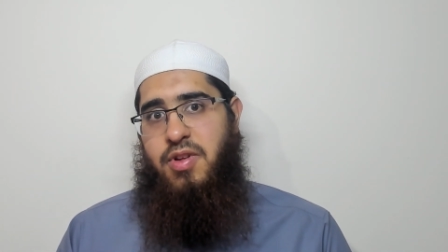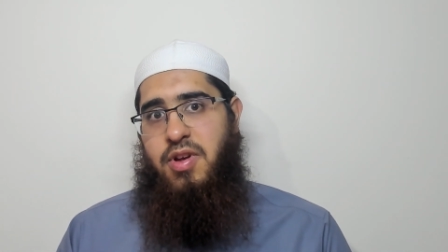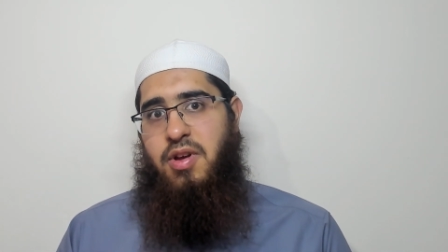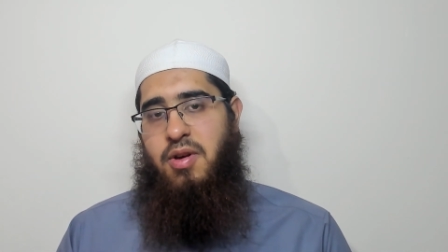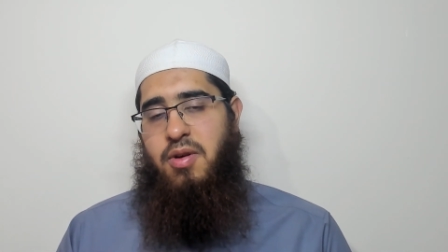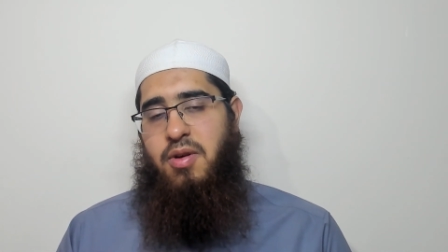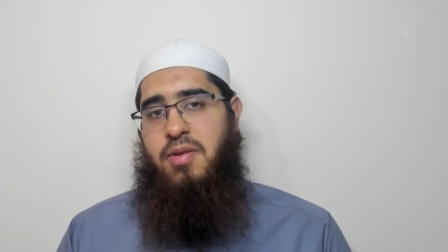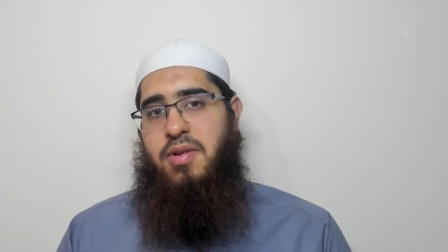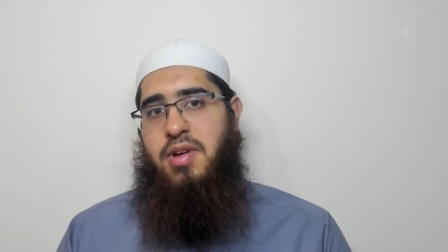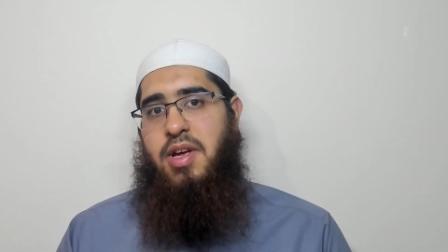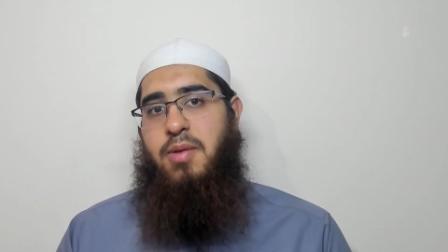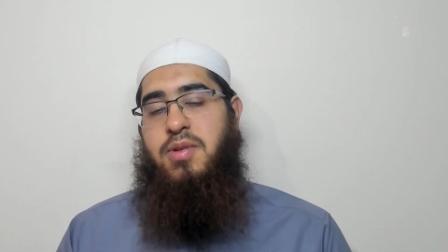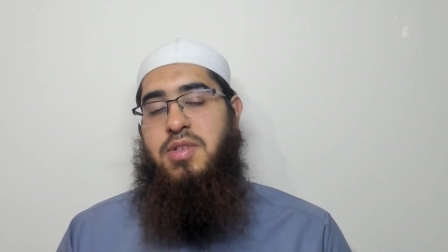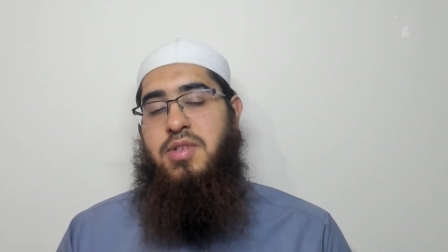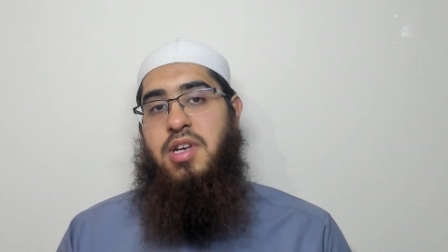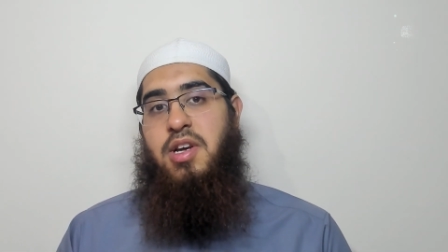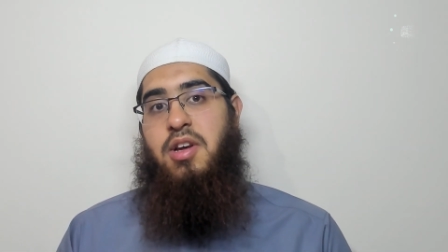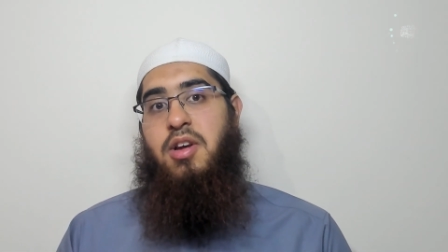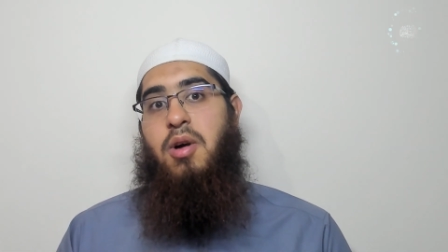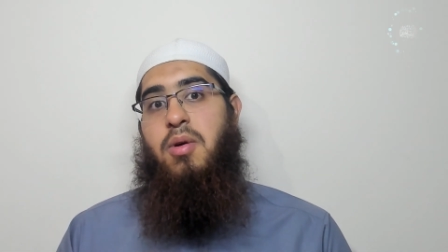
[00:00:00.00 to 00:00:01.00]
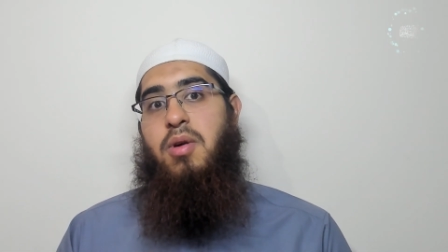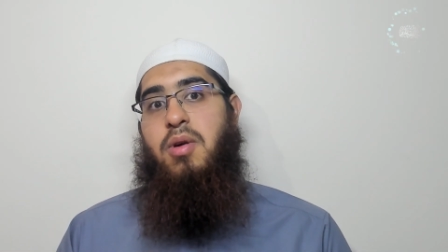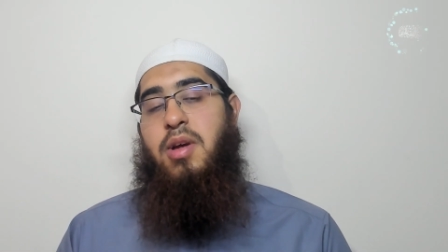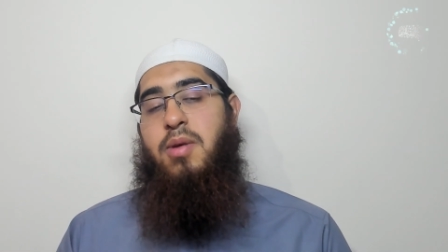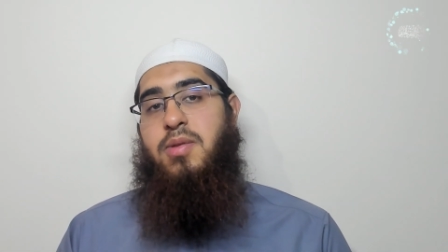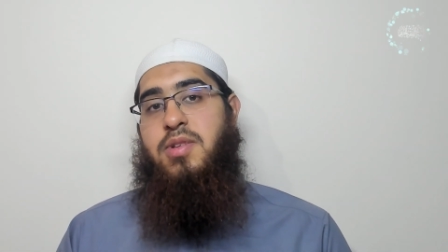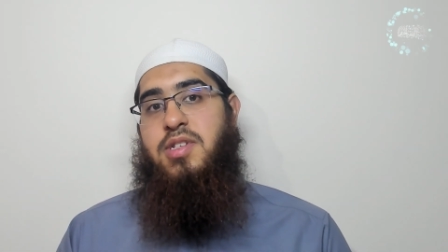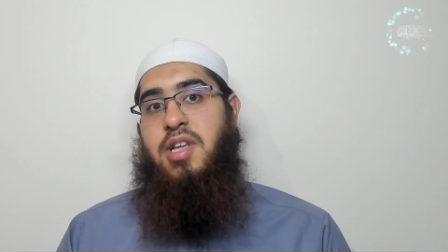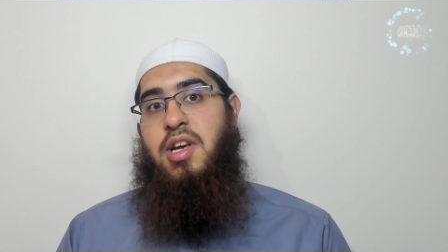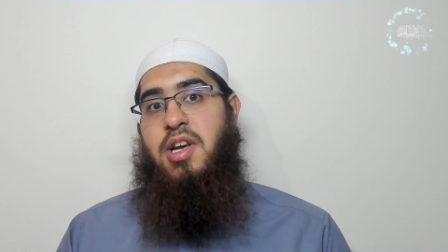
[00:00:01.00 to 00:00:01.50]
You know, he was a goat.
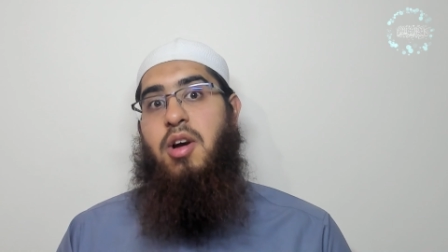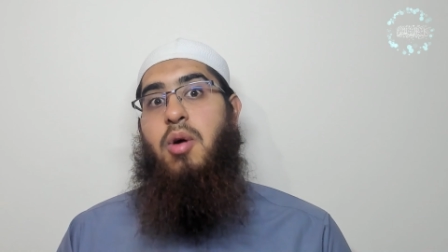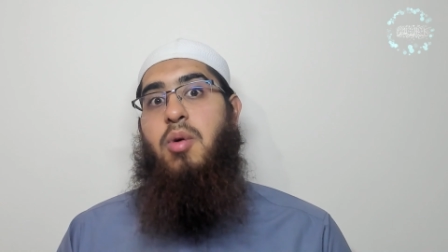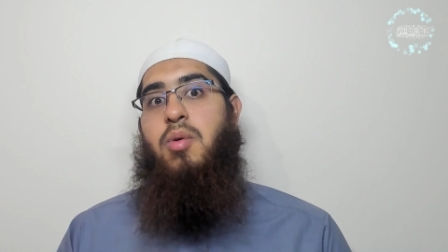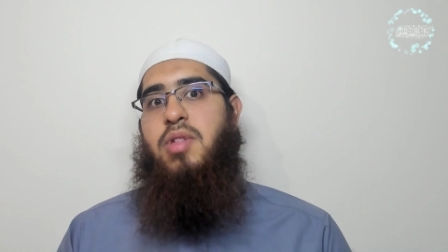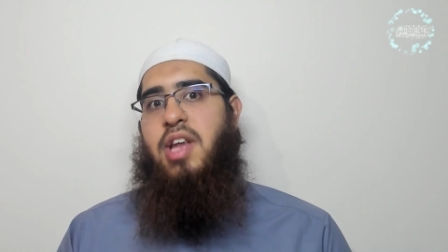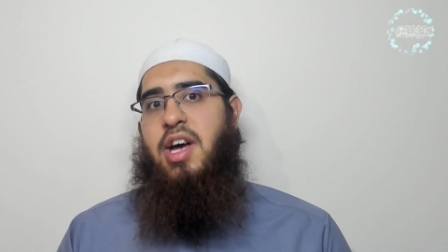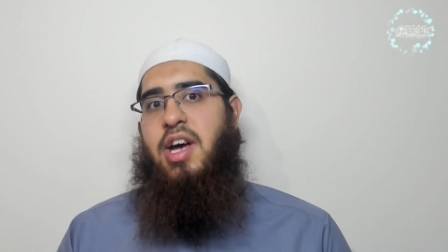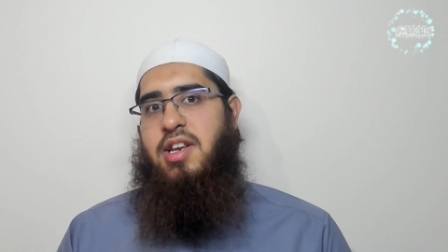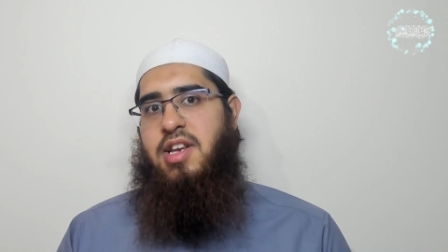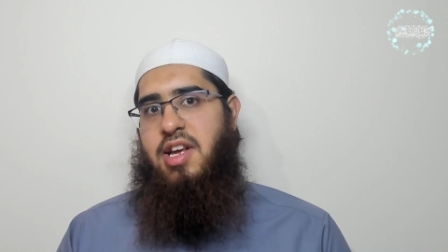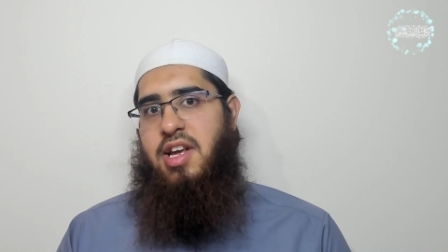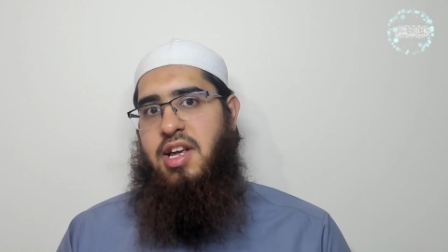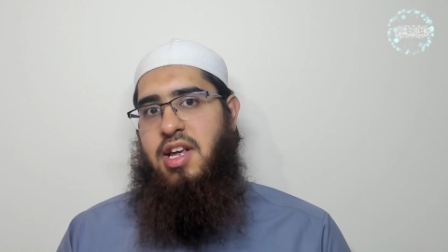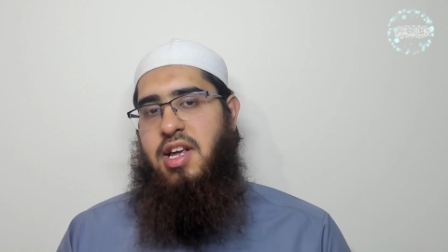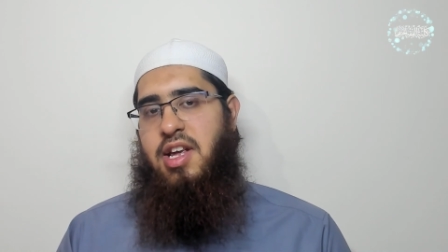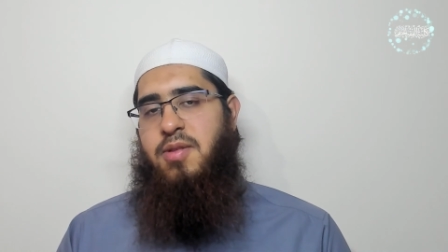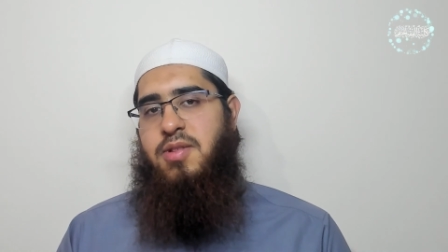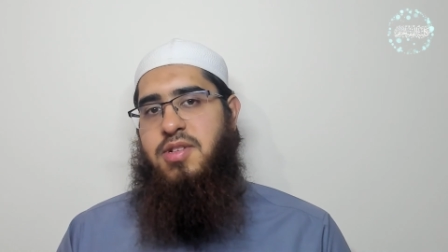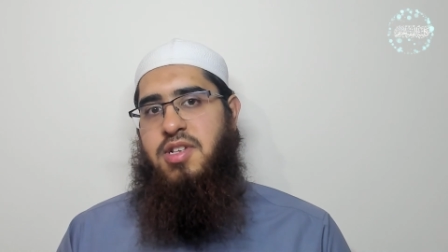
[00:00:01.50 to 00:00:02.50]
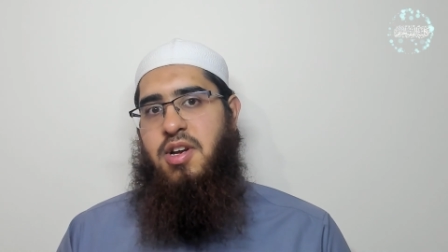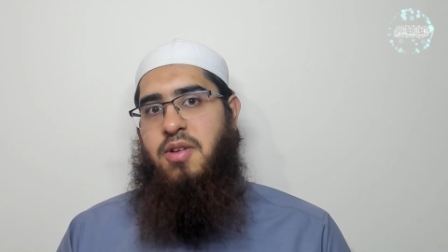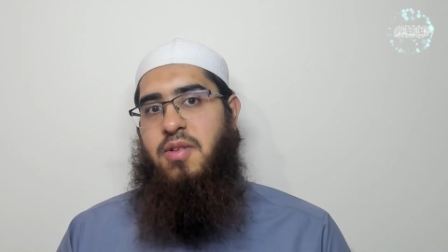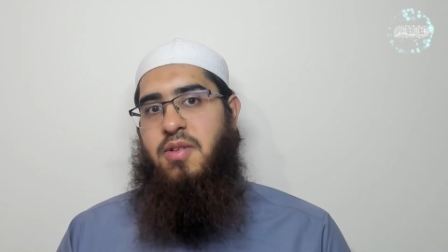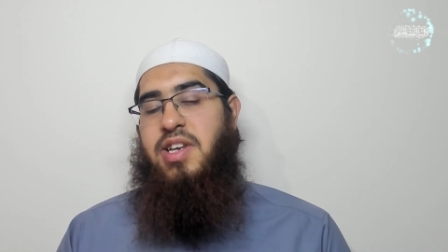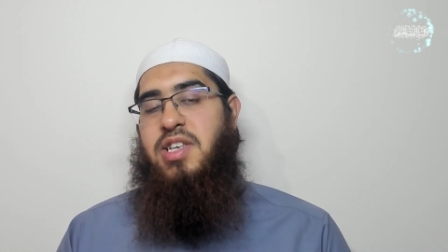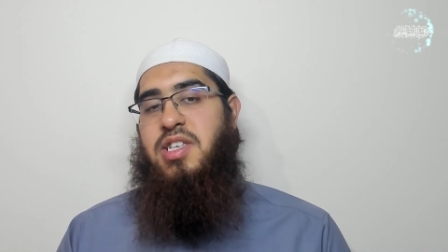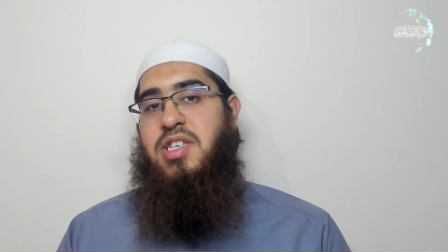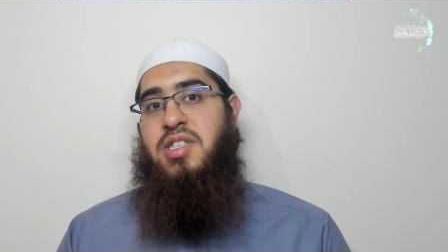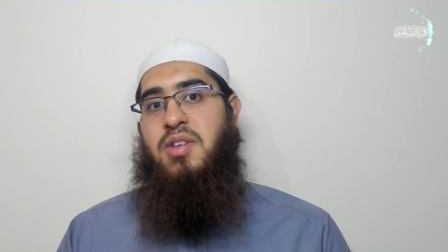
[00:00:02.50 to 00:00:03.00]
He was the goat that day. He was the
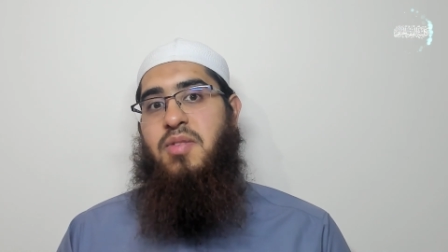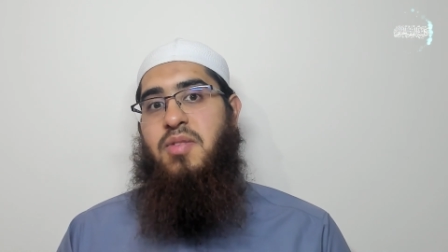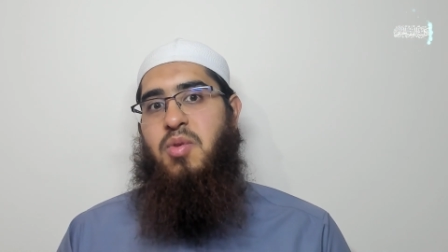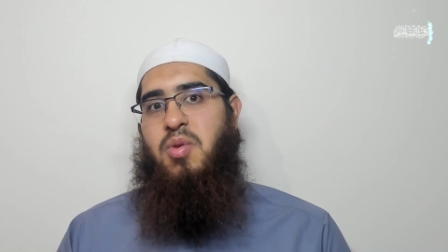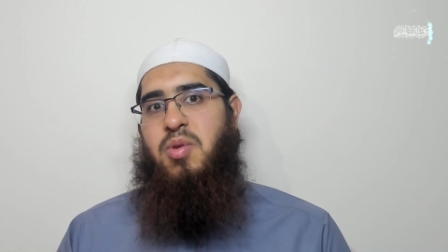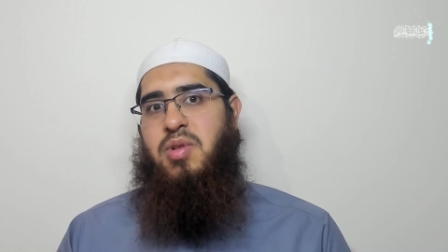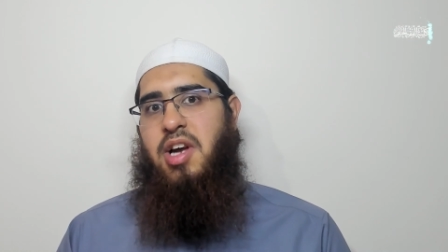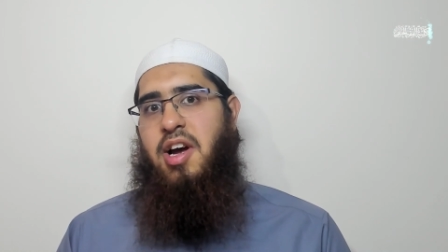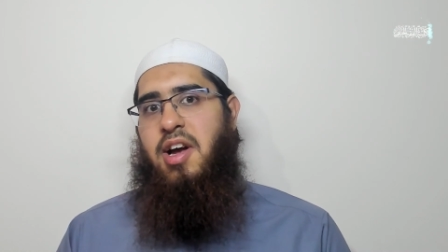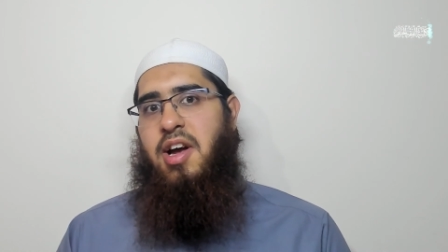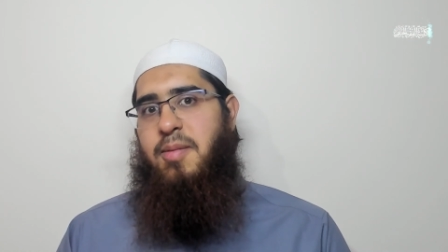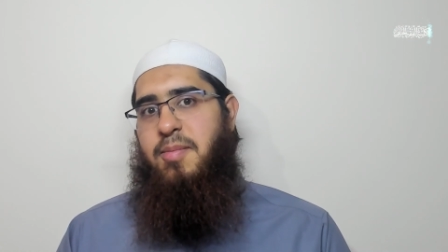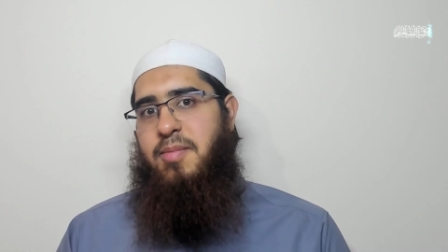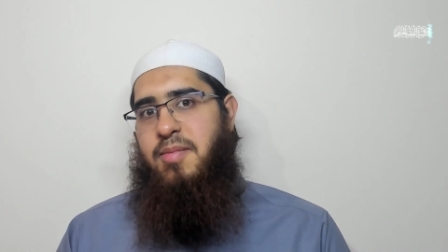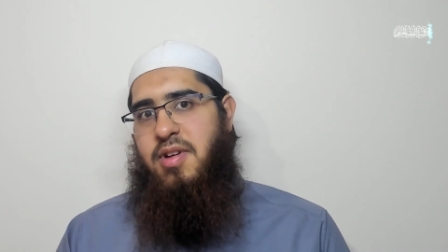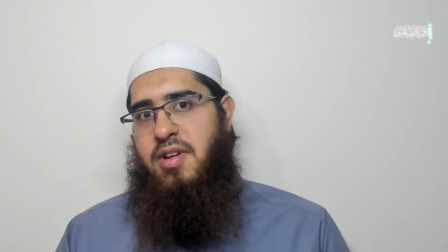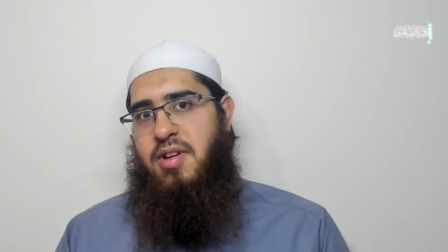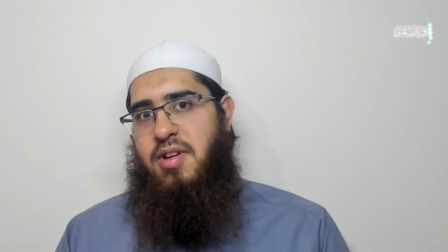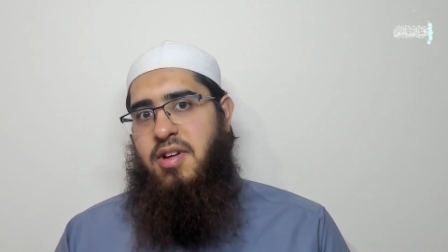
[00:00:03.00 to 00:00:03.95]
greatest of all time.